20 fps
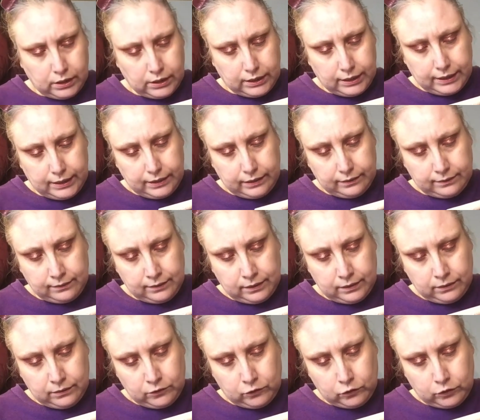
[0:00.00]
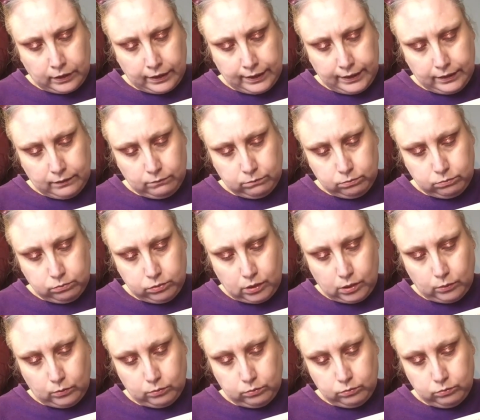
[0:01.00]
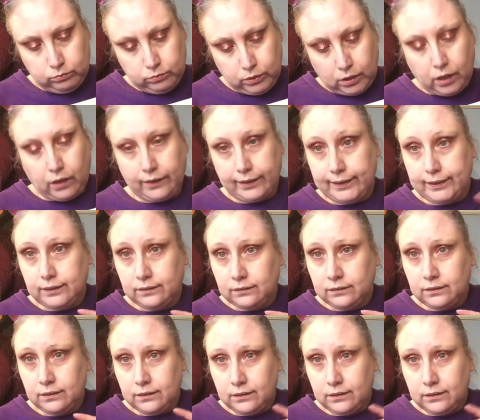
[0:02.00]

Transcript: It's in the shade, well, light.